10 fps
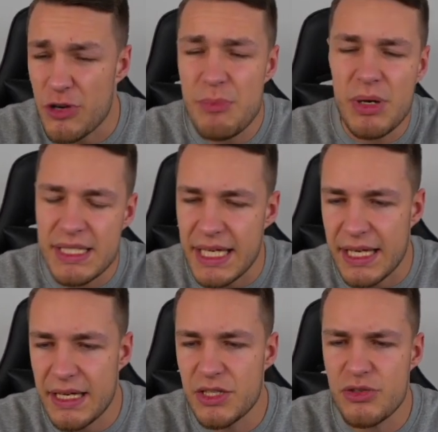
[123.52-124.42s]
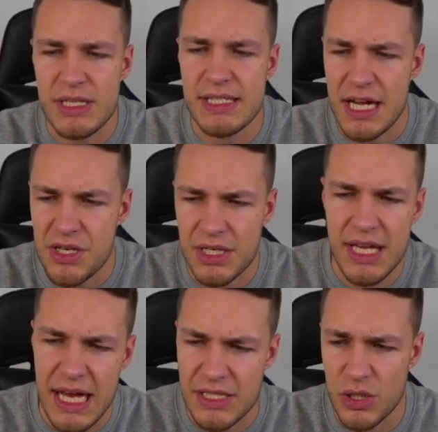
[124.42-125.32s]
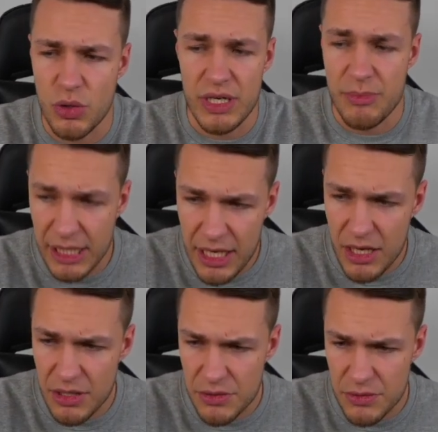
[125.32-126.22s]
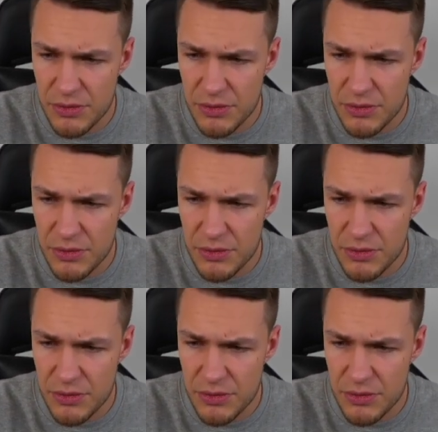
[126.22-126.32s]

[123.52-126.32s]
for a particular transaction category below.